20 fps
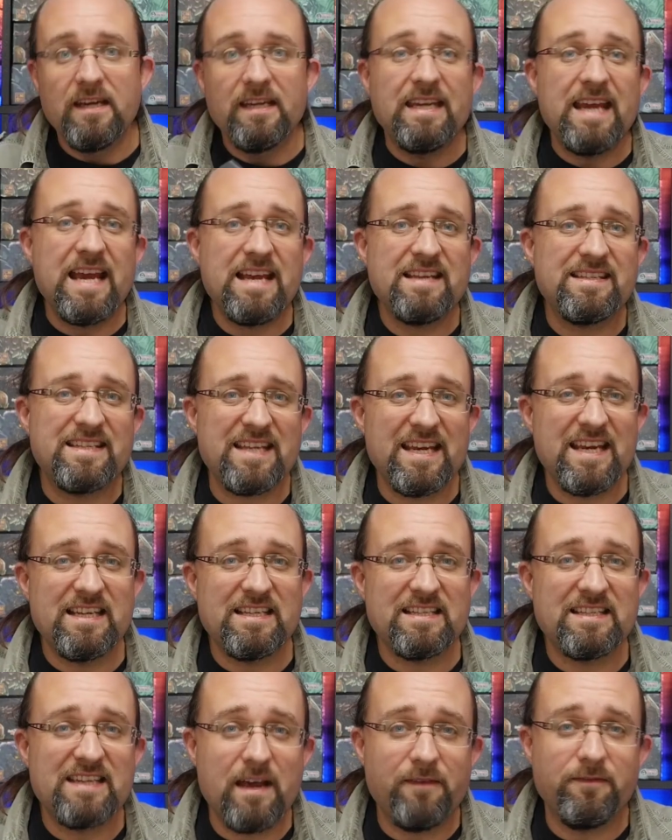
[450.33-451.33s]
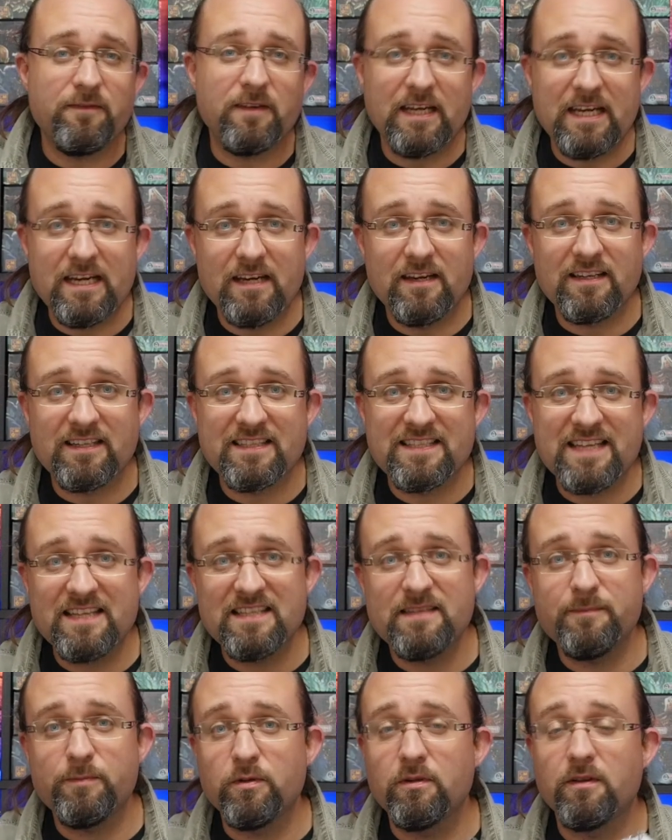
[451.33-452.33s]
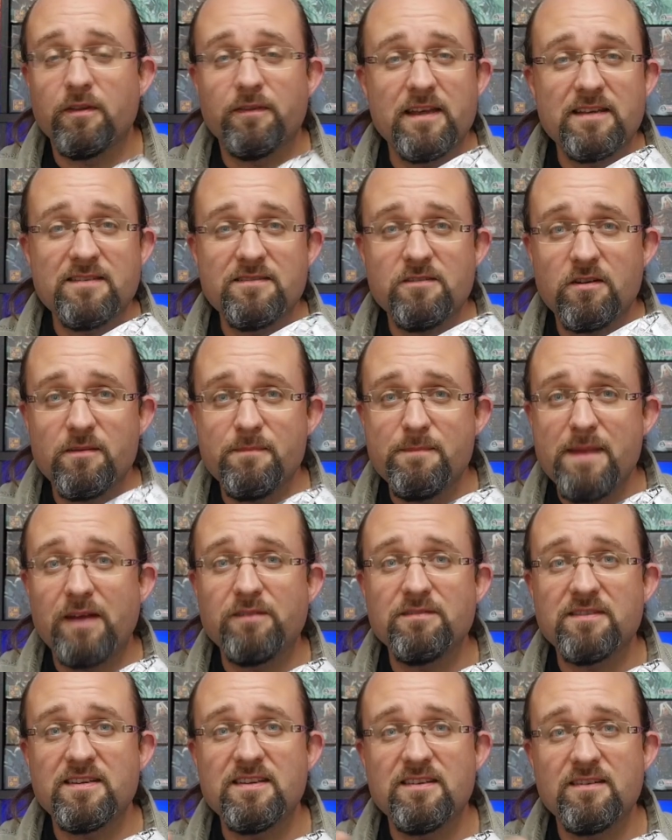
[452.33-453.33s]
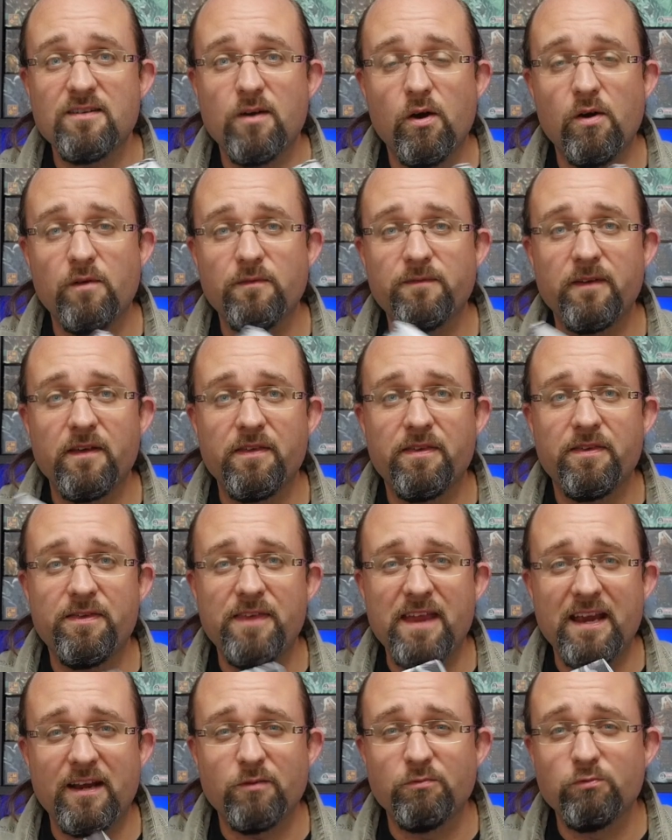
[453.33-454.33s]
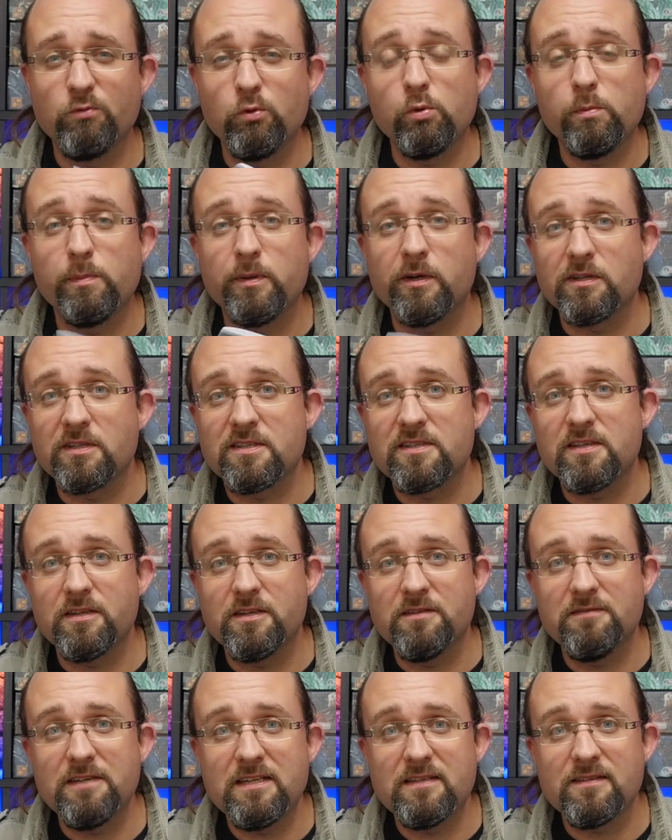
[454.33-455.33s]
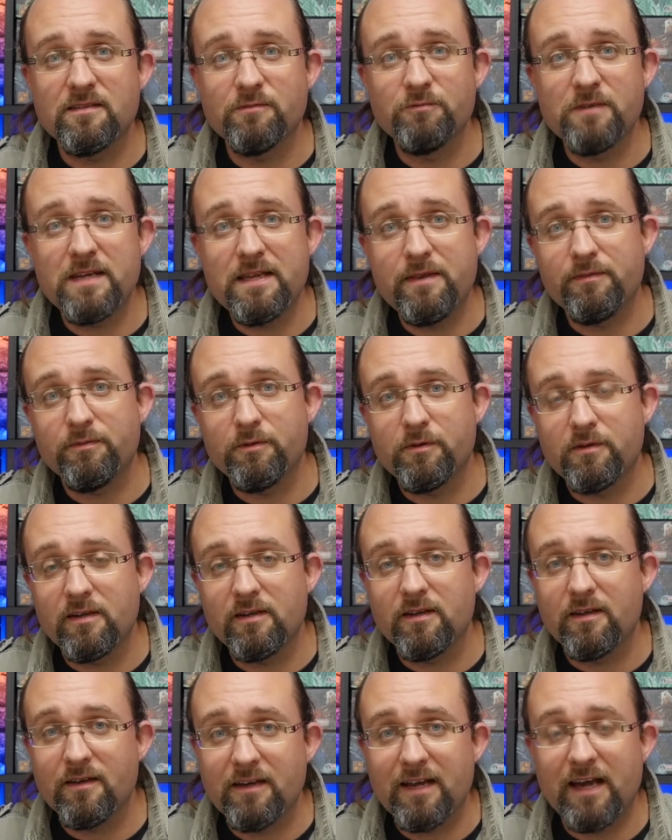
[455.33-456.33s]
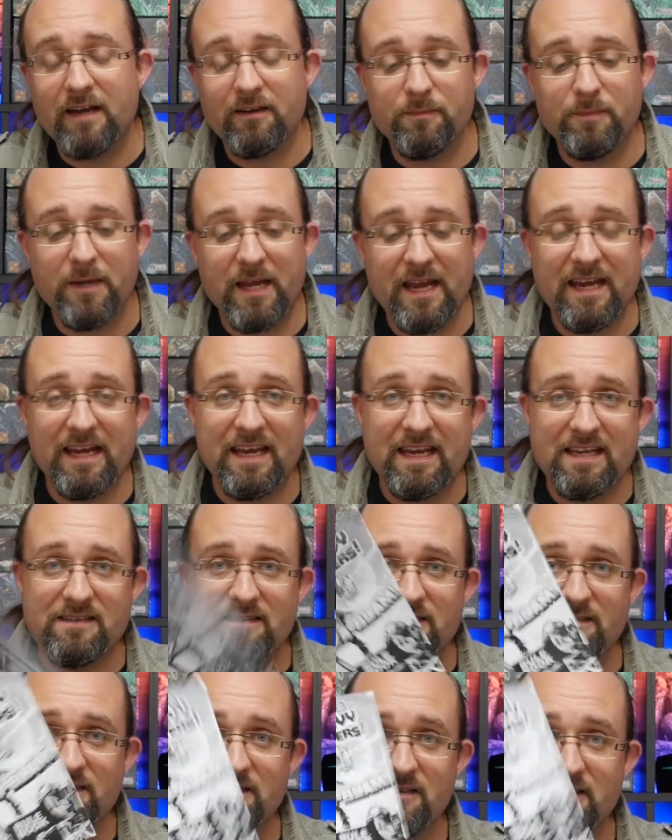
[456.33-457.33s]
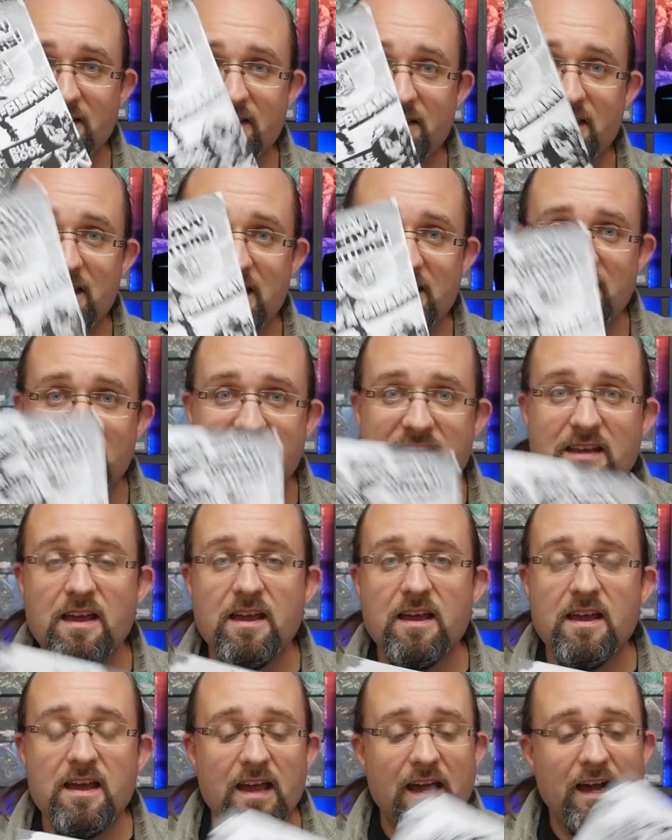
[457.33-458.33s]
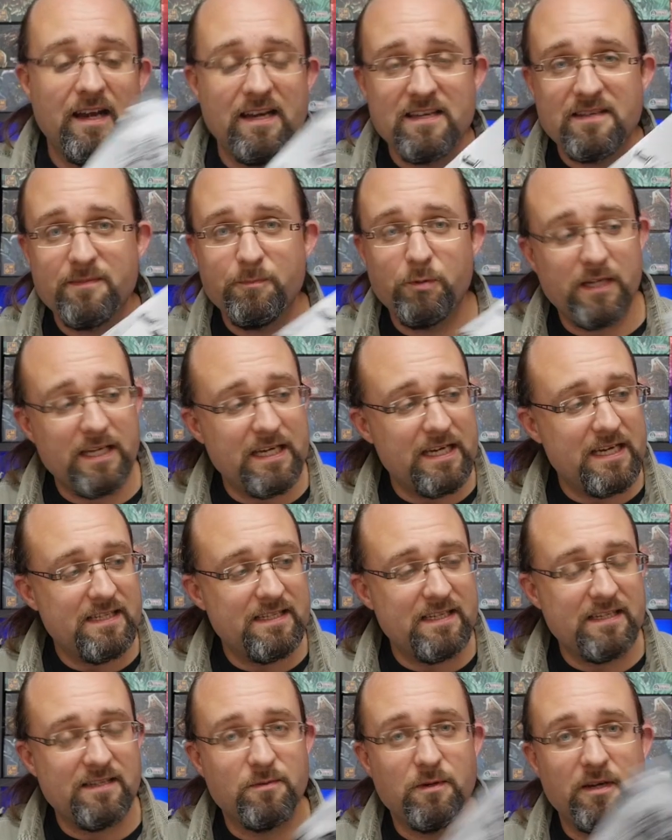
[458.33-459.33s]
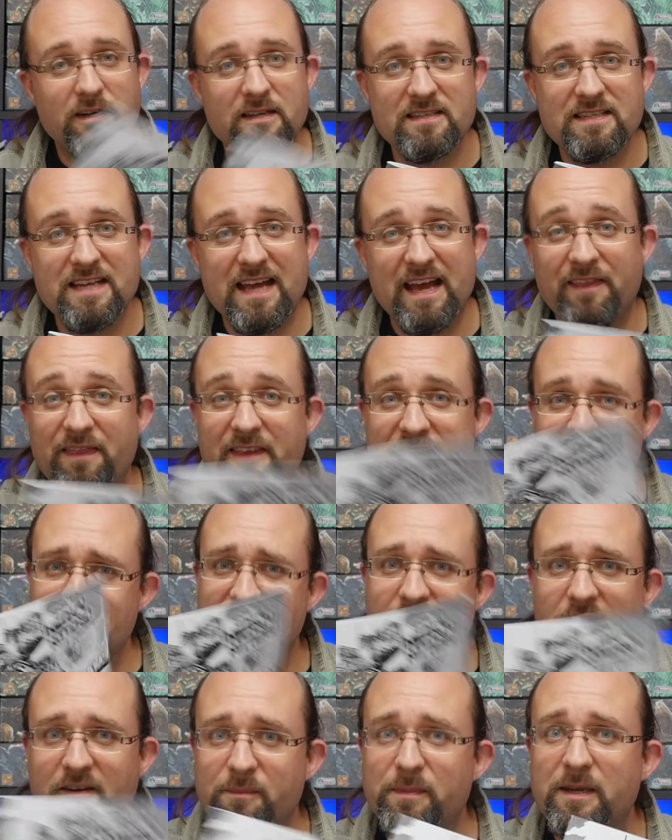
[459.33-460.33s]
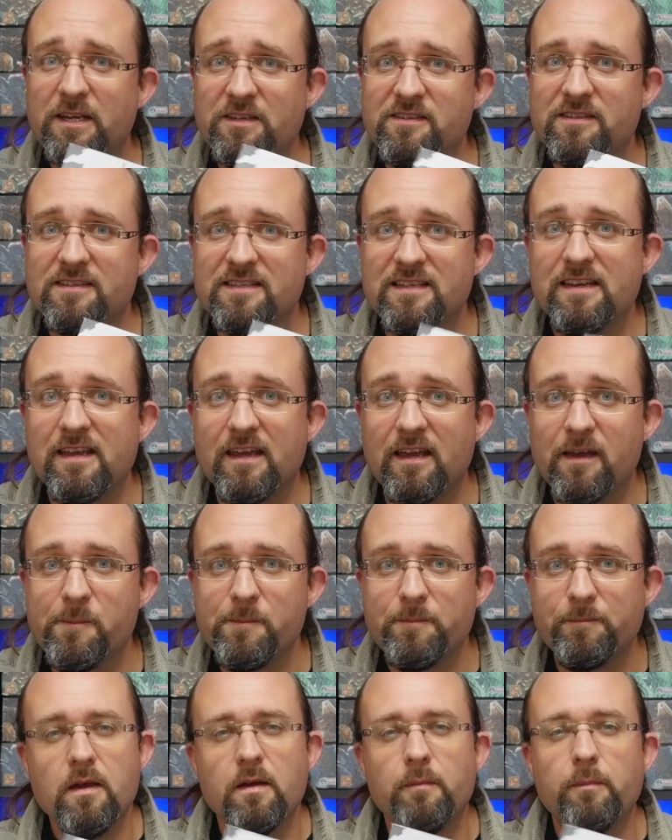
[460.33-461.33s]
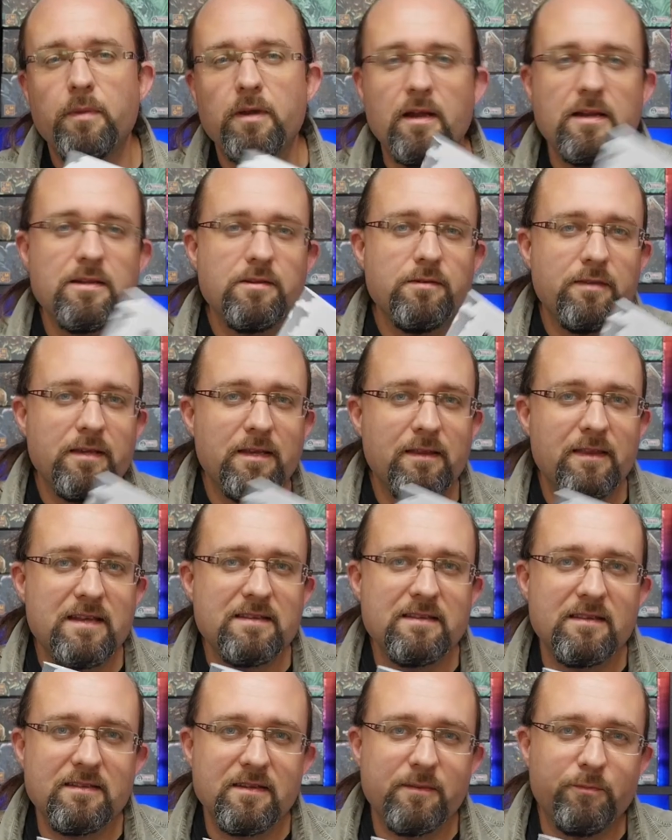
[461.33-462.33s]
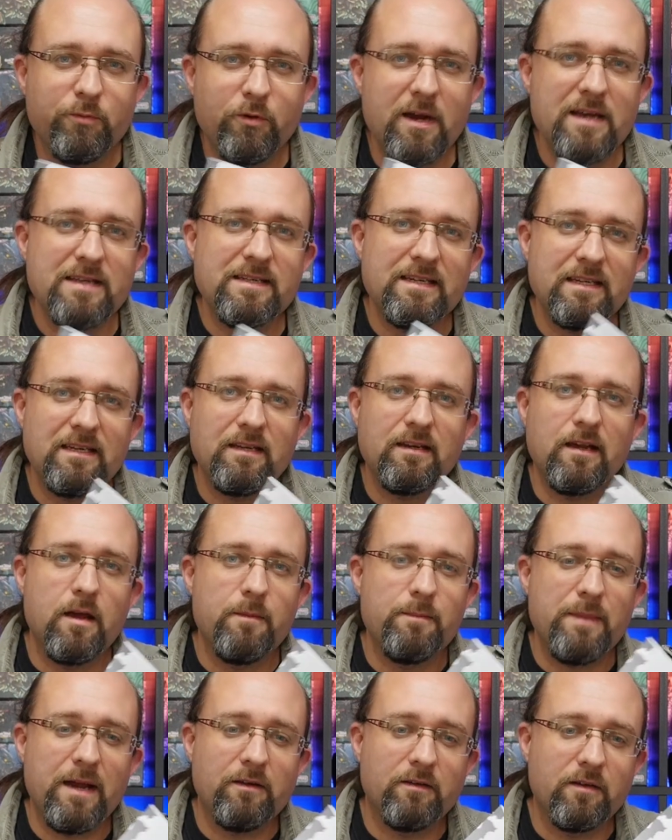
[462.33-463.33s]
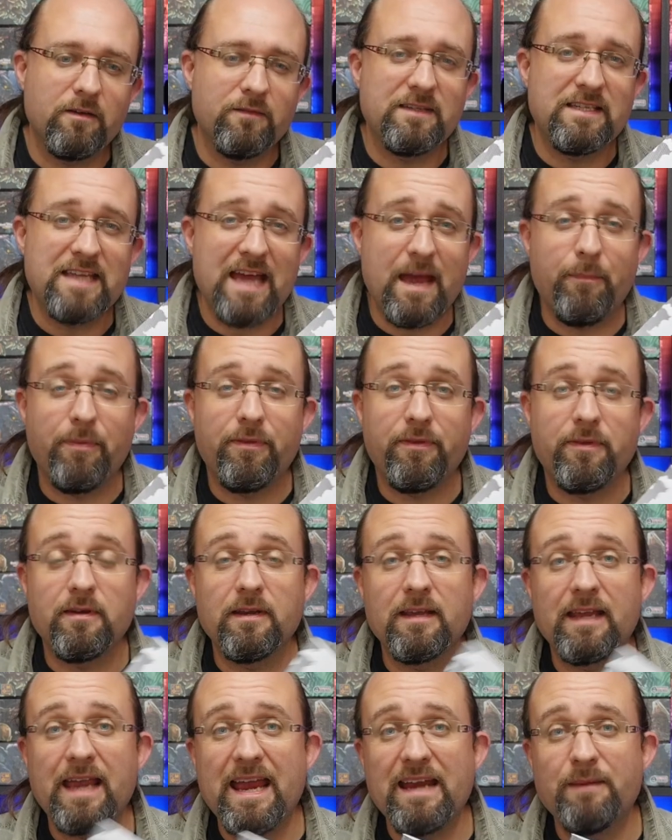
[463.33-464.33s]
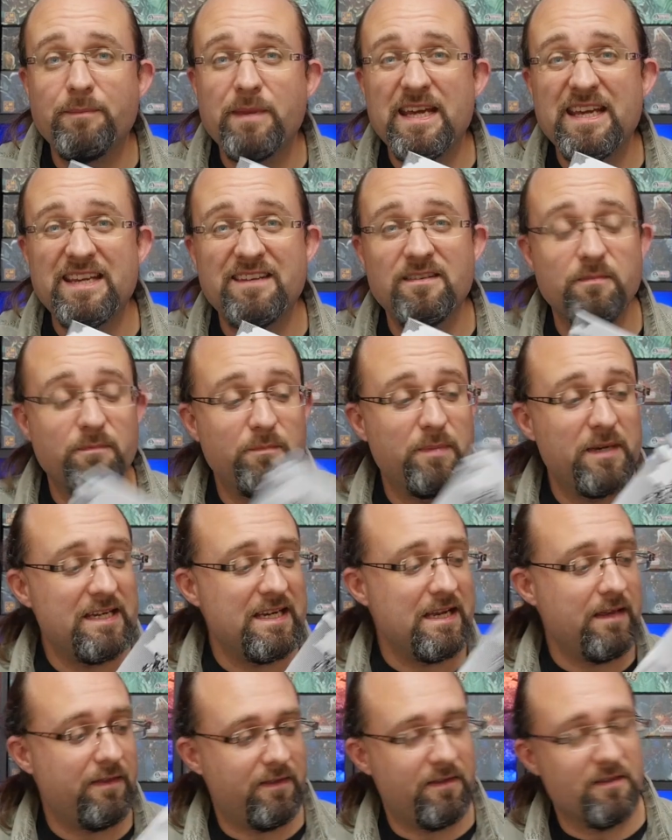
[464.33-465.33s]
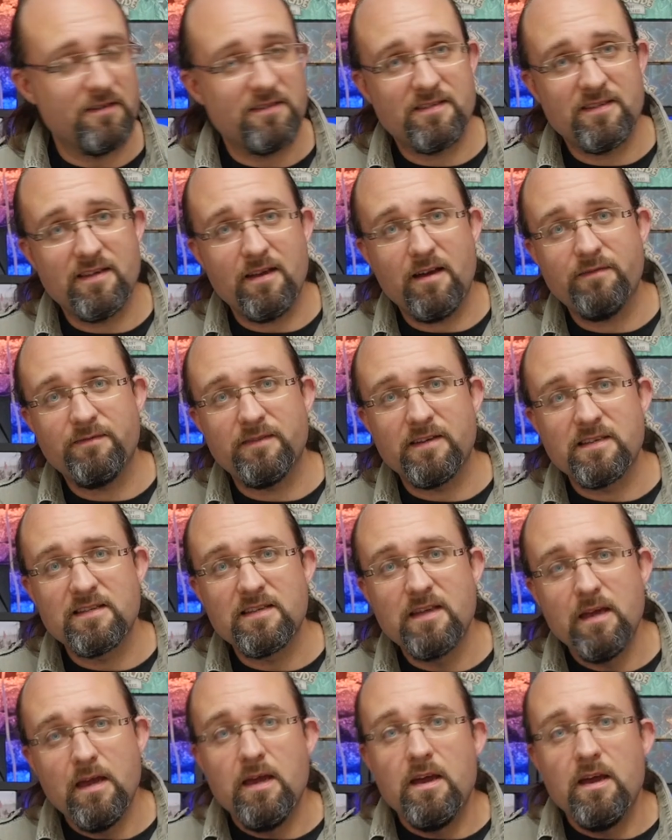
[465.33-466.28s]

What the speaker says: Yes, it's definitely accessible. There's not a mountain of thick rulebooks that you need to read through to learn how to play. It's just this, and it's pretty easy to understand. There's a lot of pictures in here. But I do think there's a surprising amount of depth to the game hidden beneath the surface.